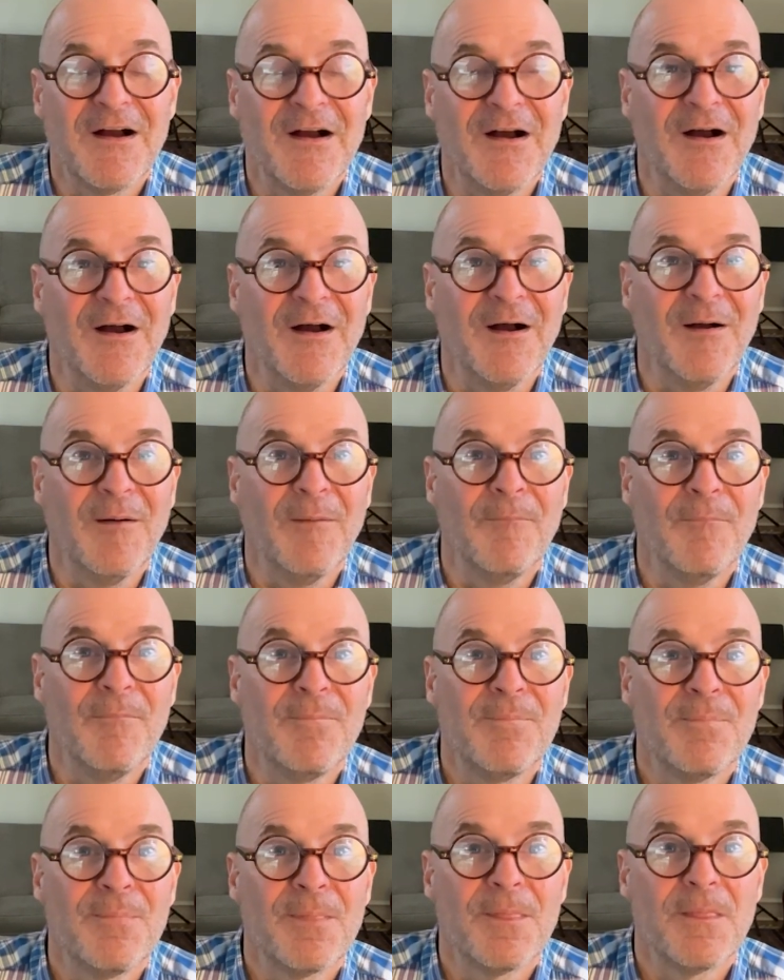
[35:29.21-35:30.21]
My
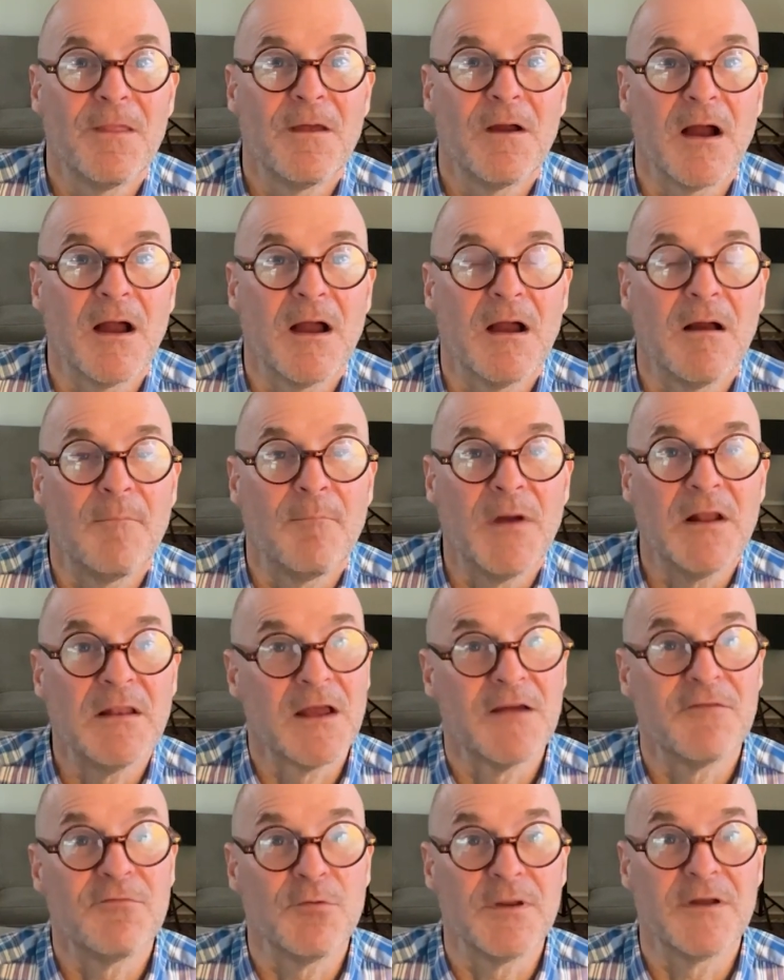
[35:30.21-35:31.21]

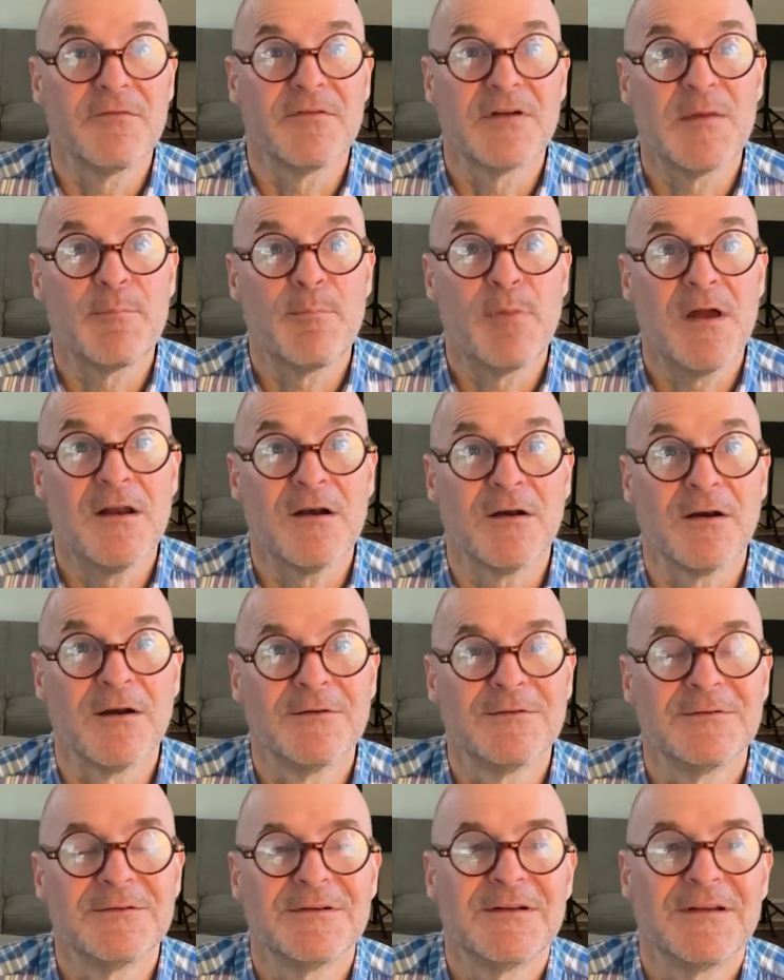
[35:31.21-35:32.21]
life will never get better.
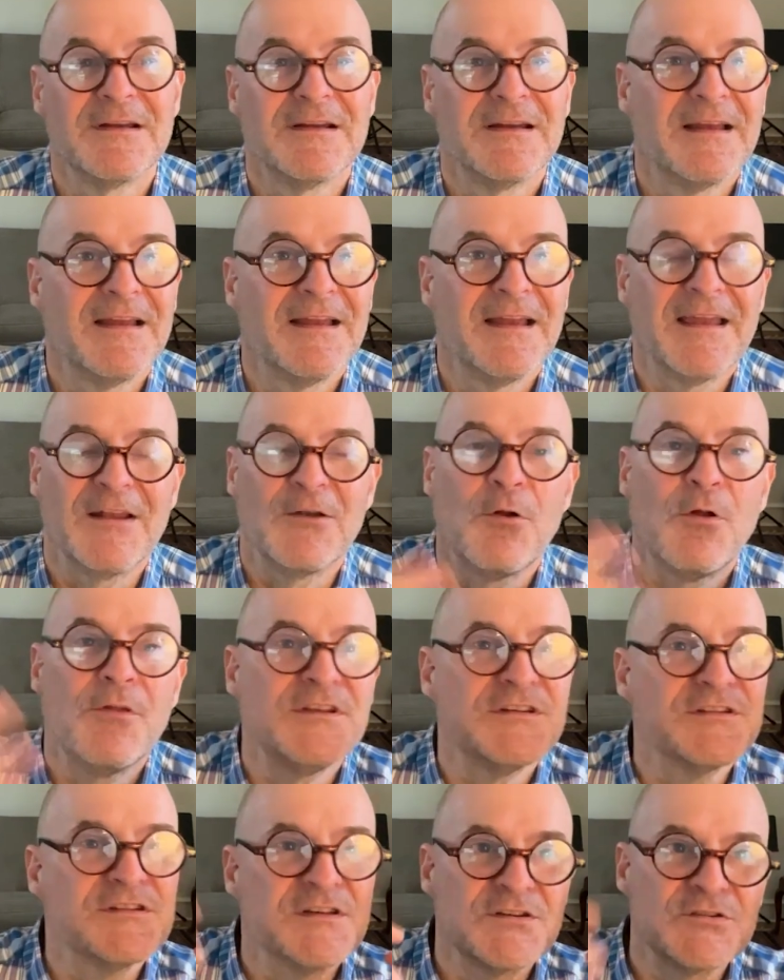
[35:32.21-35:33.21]
And all
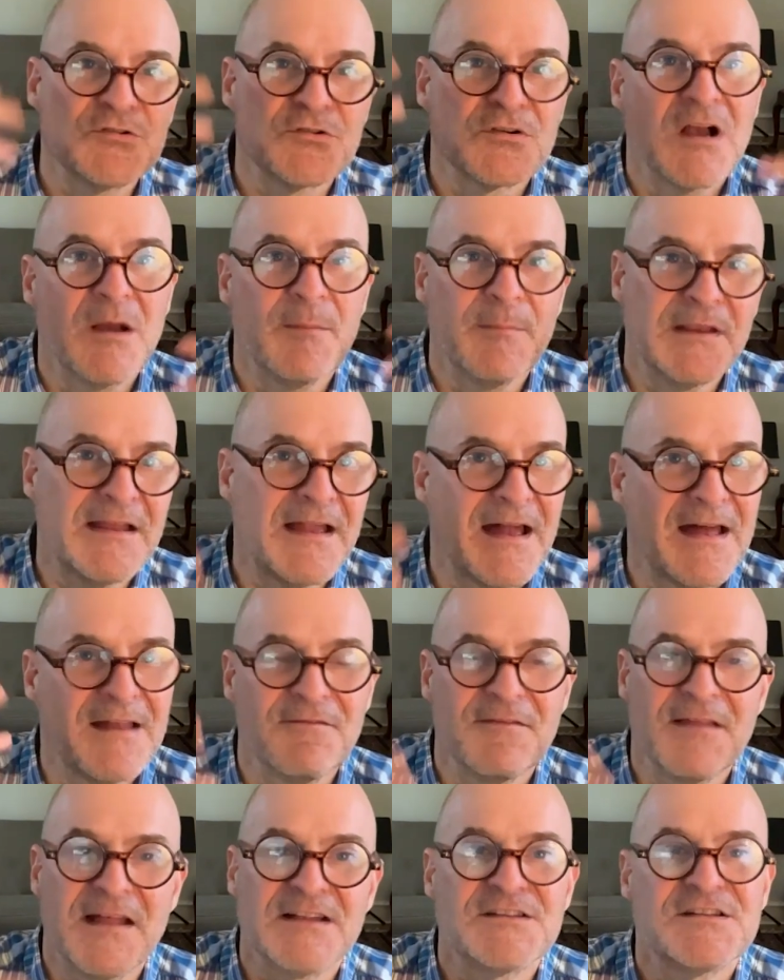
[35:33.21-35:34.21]
these things are coming out
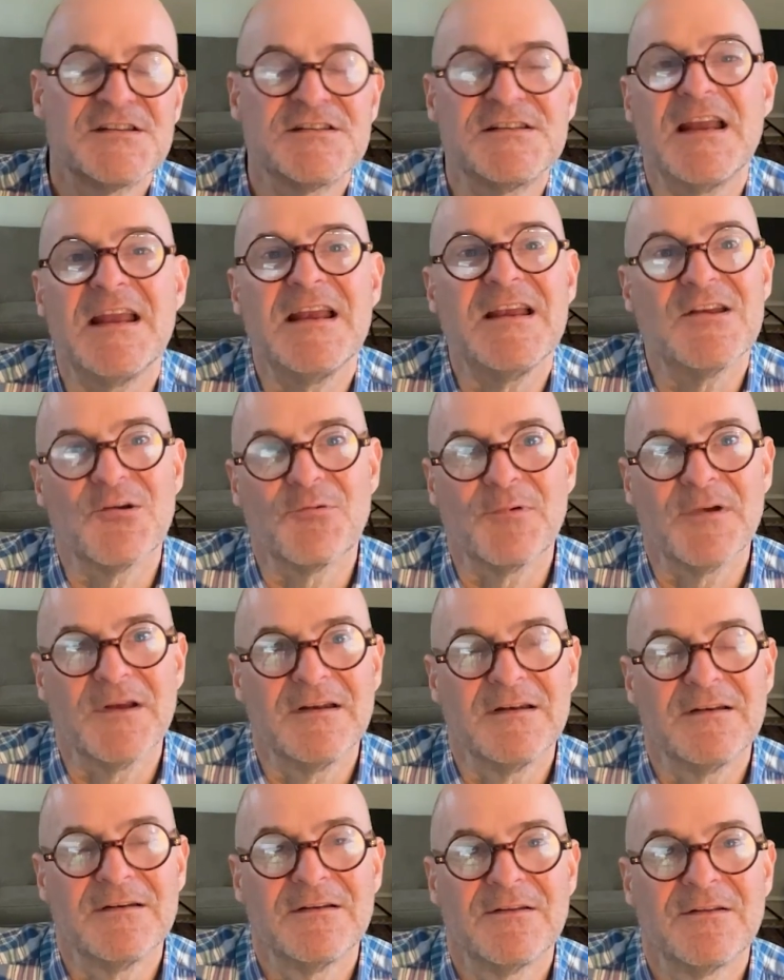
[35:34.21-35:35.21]
of that state you're
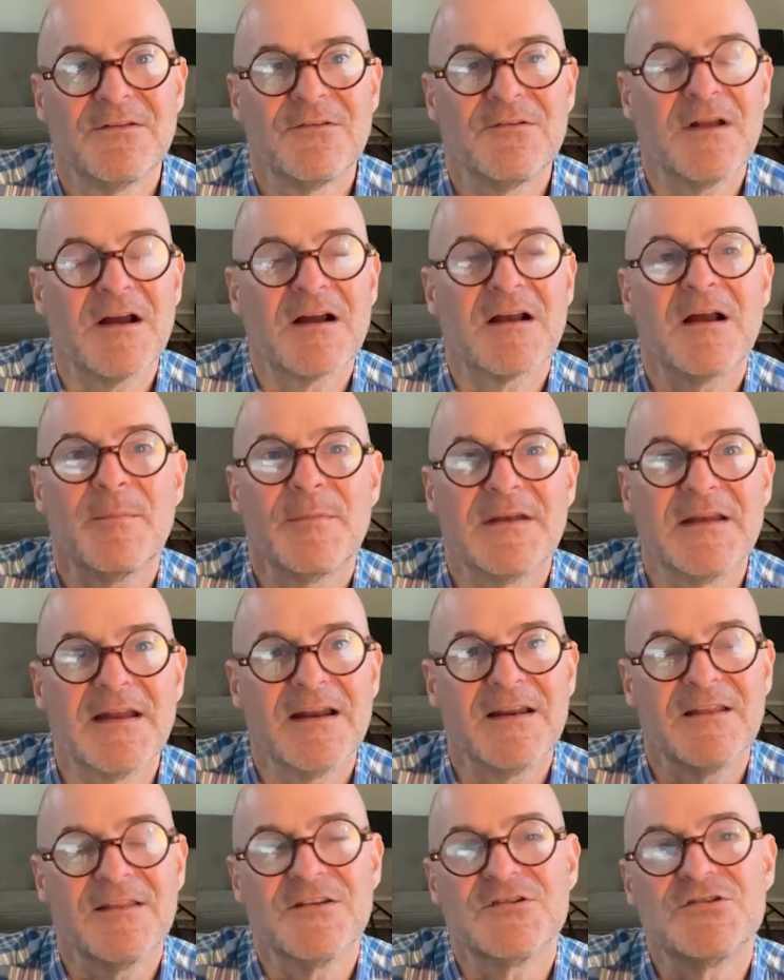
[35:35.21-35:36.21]
in. They're not coming
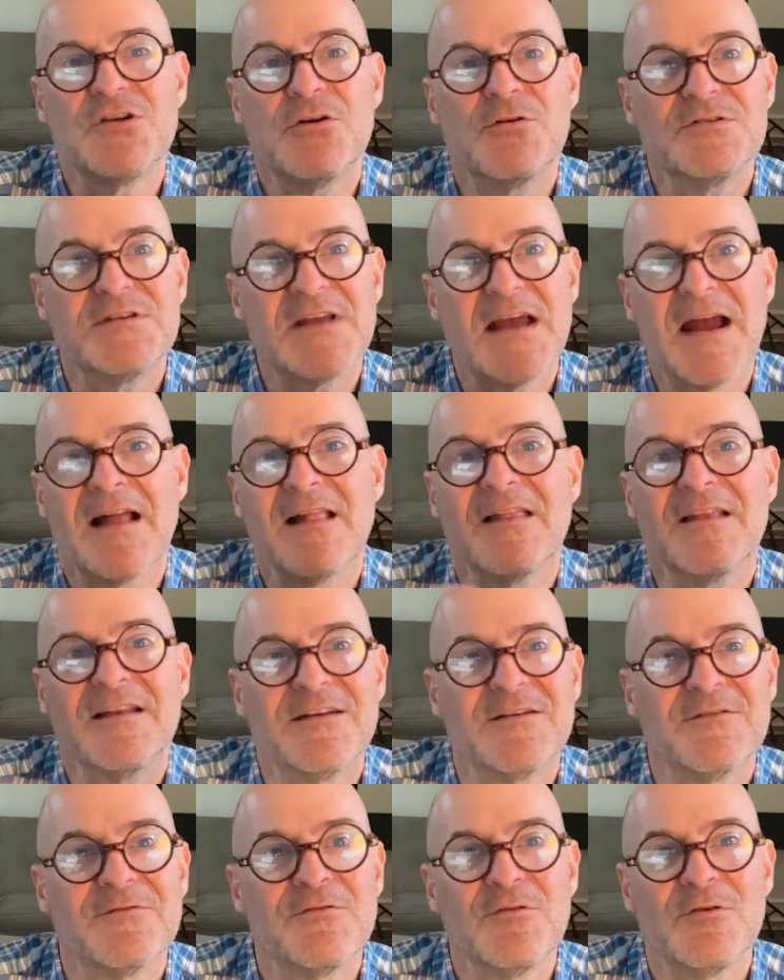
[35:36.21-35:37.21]
out of the
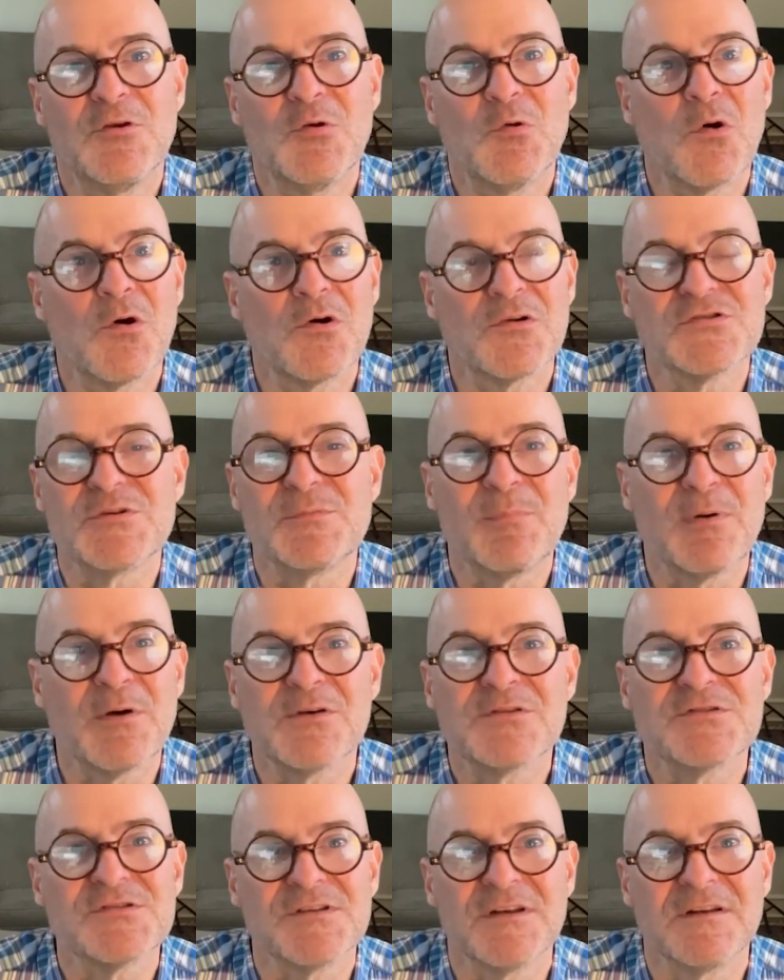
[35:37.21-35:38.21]
totality of who you are as a
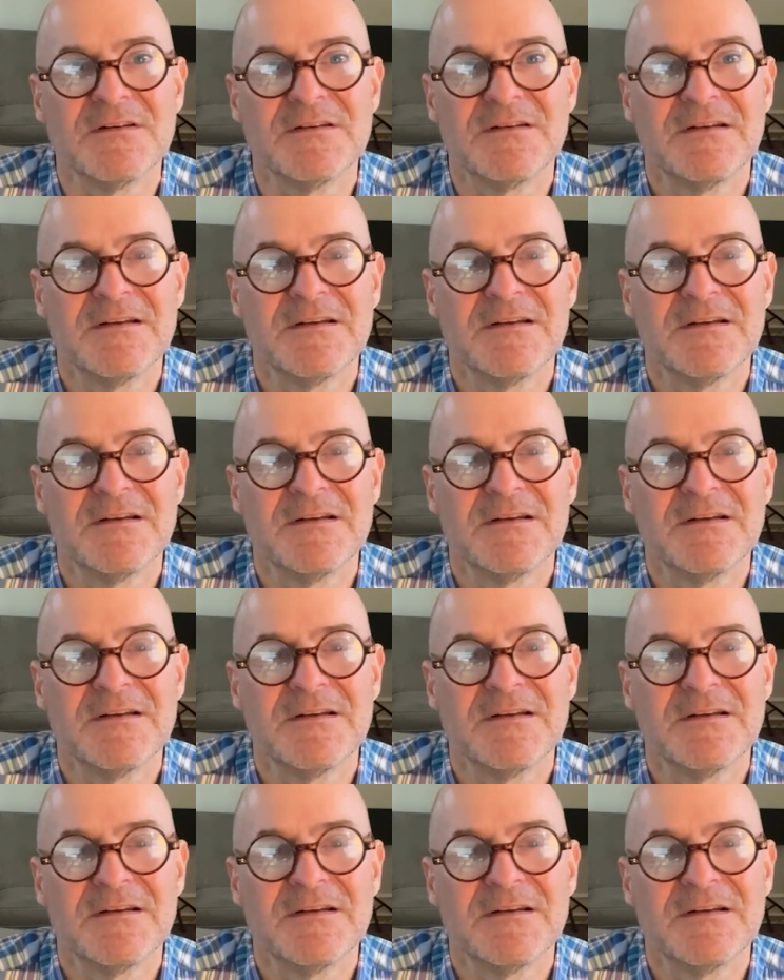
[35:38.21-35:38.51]
person.